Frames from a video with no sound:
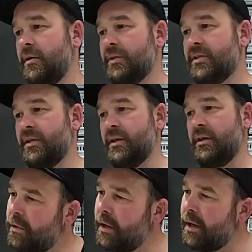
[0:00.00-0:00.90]
We're sitting at
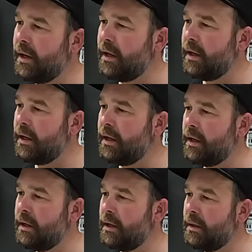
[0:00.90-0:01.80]

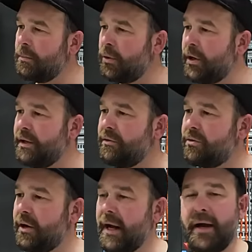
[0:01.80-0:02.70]

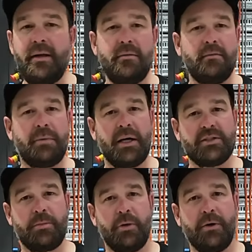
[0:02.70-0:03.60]
3.38
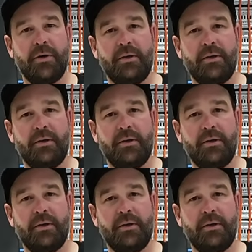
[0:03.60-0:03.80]
parts per million.